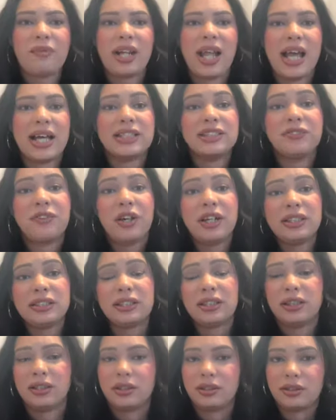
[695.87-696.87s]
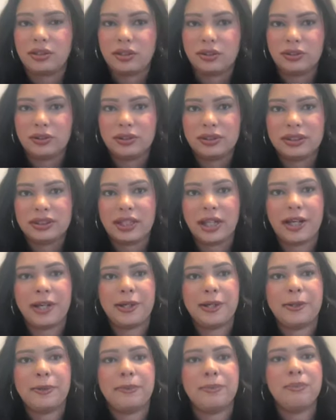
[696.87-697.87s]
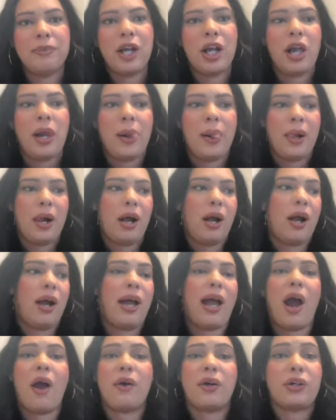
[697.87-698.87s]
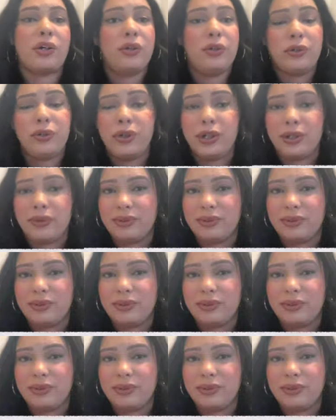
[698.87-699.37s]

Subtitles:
As far as clinicals, our cohort